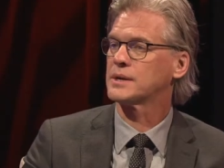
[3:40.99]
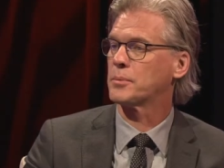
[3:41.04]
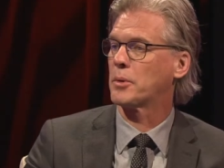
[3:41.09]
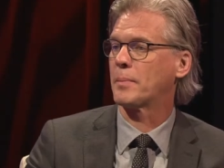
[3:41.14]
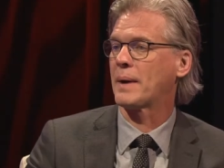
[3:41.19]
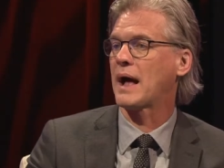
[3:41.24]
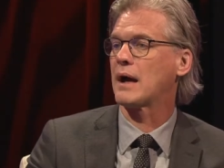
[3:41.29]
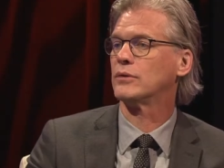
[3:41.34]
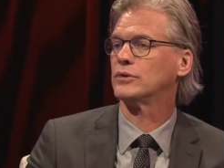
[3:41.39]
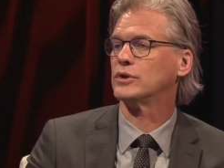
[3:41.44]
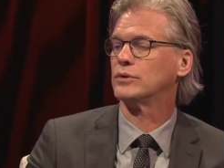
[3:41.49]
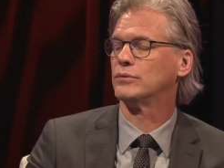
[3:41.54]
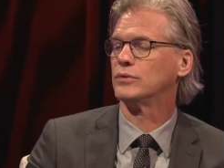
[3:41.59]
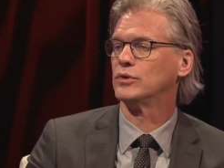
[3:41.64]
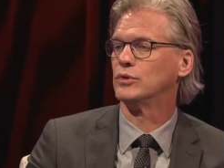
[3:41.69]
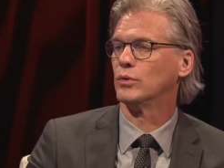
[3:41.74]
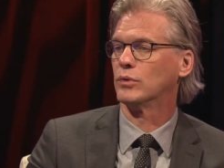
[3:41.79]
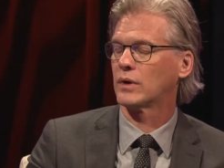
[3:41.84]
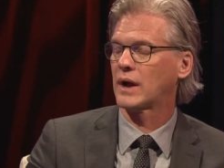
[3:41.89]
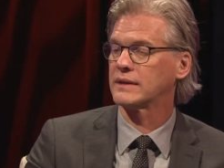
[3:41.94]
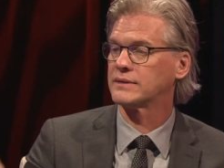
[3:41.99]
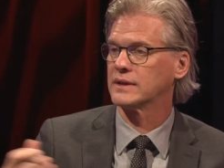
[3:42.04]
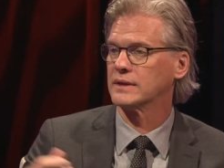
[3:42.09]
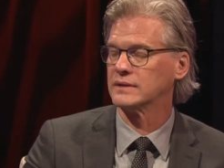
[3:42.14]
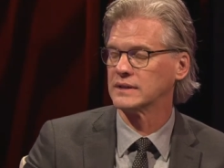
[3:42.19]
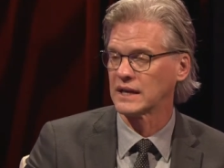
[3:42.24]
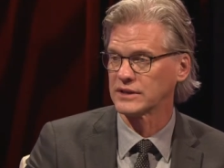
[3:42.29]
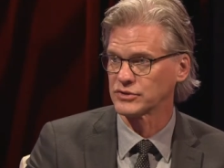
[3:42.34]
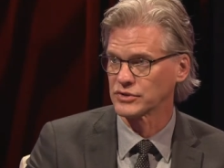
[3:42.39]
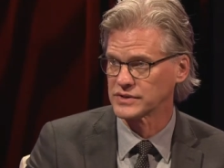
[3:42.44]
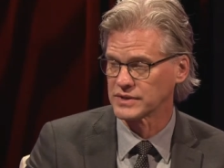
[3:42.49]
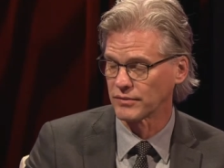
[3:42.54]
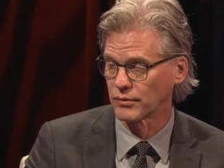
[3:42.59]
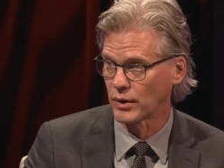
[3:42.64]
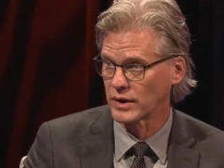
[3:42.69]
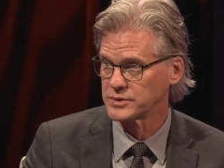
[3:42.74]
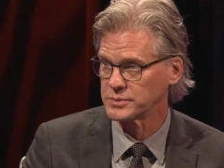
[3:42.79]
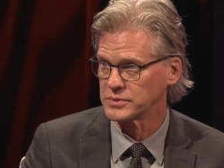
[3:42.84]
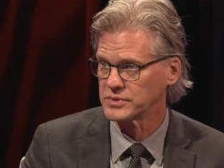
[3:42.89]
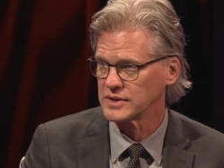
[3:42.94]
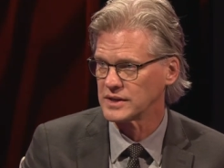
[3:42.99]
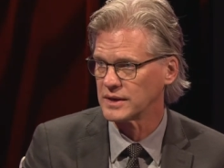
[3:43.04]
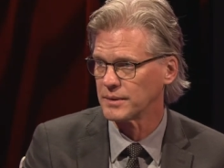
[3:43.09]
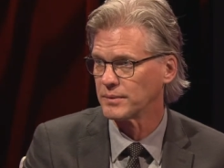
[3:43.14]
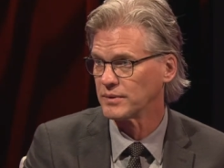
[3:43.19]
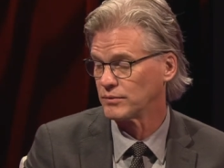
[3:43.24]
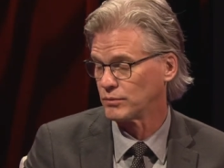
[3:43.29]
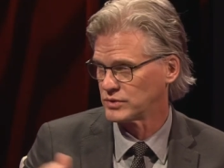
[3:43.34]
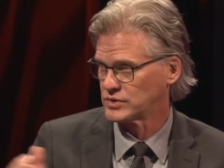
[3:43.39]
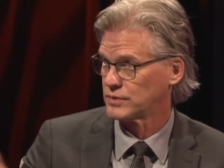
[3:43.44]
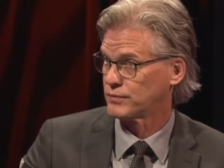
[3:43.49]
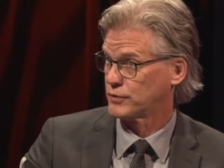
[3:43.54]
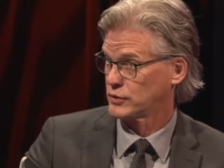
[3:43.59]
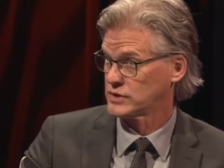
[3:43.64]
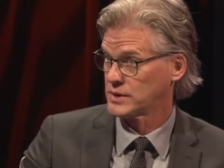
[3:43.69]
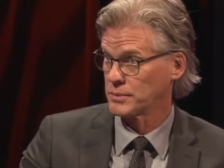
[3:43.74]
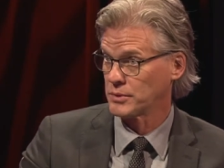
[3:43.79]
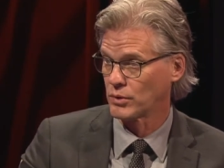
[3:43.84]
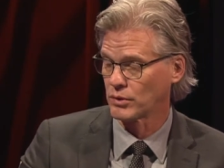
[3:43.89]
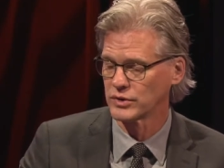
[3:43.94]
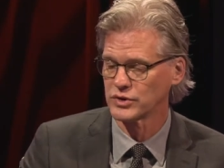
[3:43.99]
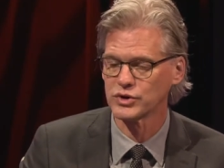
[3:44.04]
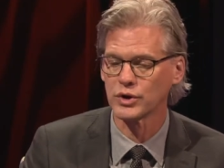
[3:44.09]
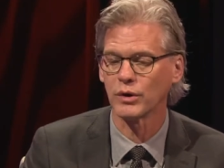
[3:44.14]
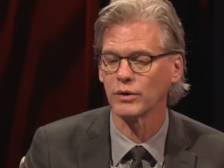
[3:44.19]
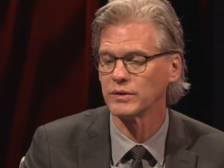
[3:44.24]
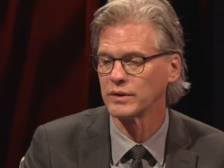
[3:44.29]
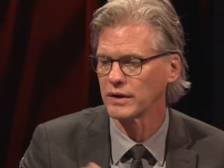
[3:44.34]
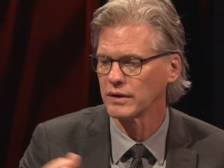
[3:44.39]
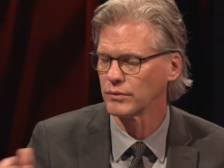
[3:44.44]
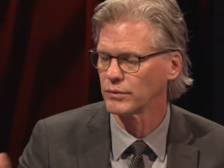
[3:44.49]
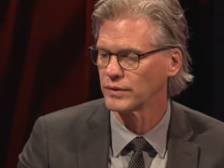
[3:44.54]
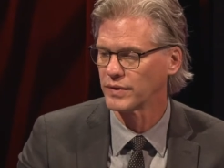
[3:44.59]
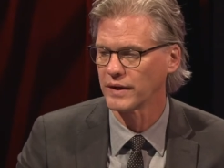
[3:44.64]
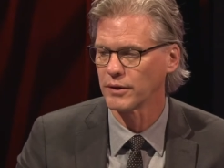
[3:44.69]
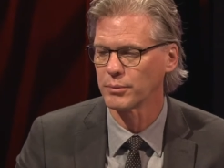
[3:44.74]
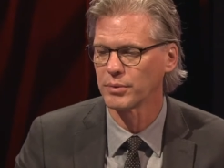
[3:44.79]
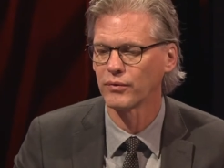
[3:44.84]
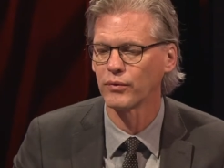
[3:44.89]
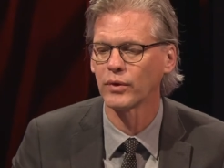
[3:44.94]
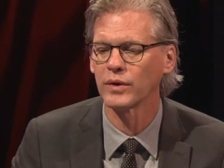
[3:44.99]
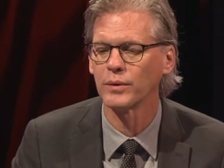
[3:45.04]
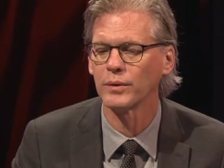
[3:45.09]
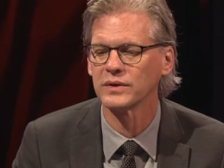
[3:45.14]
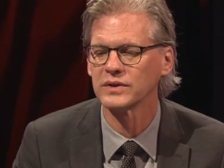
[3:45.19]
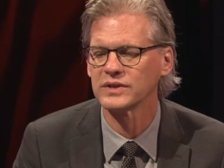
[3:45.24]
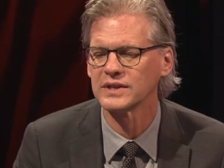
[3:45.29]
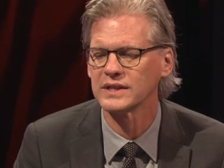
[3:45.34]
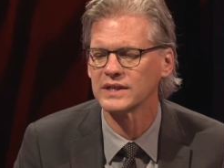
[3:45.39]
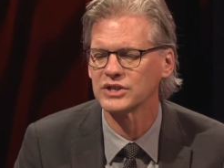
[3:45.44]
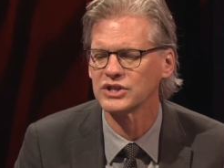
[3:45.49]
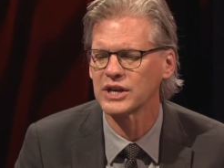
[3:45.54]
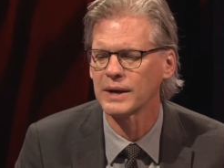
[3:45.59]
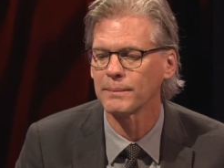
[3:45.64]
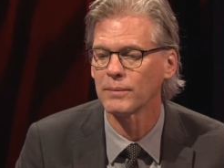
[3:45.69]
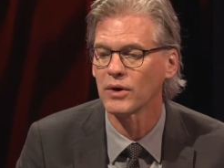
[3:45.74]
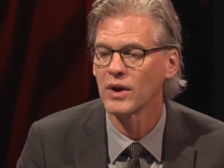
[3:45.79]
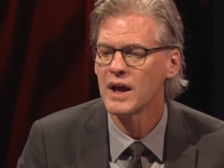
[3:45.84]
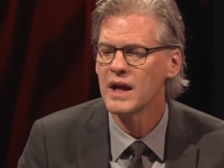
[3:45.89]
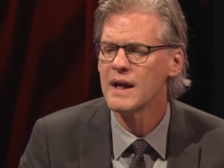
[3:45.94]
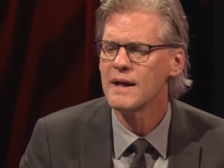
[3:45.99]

about you, you were at the National Civil Rights Museum, It was the first time you were on the show, and you were there mm-hmm. before you went to the chamber.